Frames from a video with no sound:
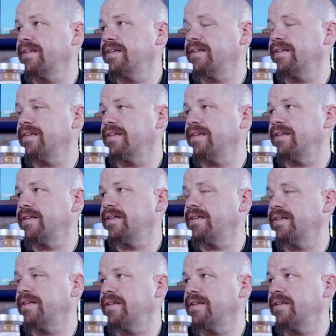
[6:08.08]

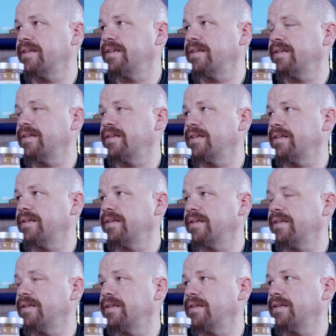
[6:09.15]

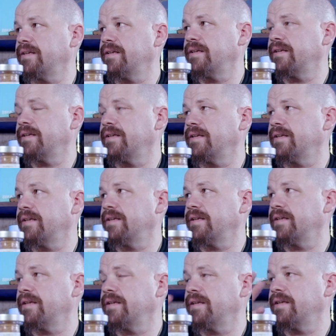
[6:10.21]

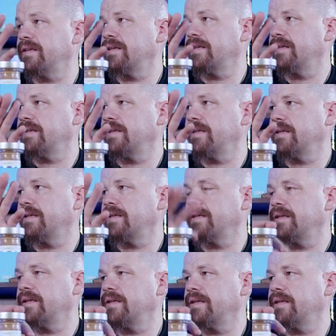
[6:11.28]

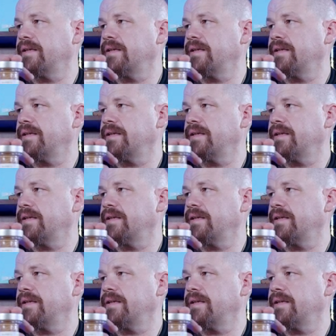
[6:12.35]
The person shown says nothing.